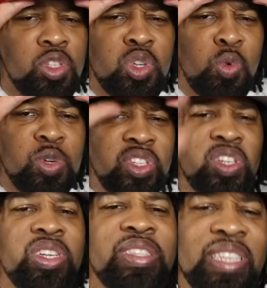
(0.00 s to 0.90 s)
So what's
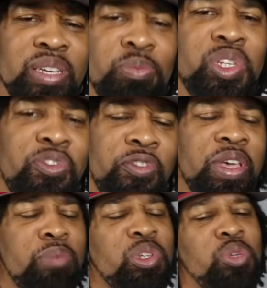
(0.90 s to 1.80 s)
good, TMG
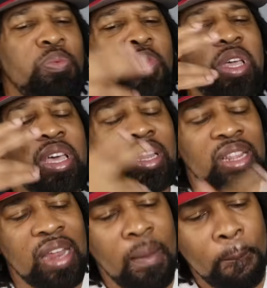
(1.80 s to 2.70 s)
fam? It's your boy
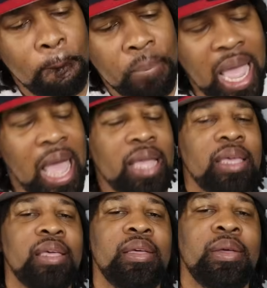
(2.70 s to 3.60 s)
L, and I'm
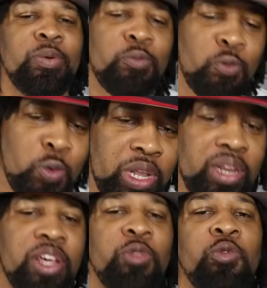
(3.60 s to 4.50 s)
back with
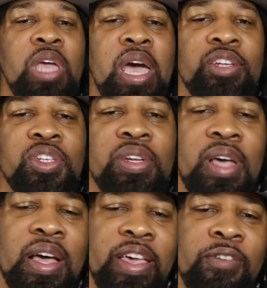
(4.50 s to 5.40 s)
another reaction.
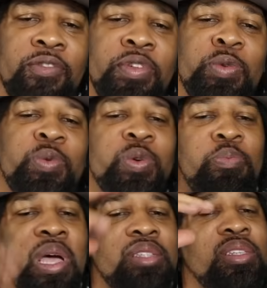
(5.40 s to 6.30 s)
How y'all feel?
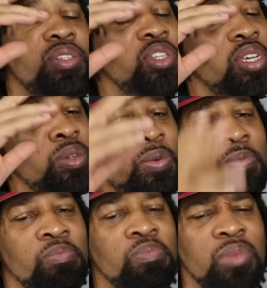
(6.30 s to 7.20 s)
Welcome back to the channel.
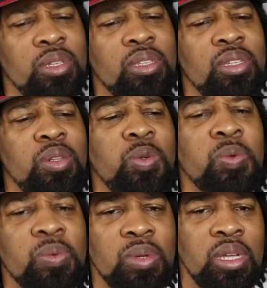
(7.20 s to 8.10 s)
Salute.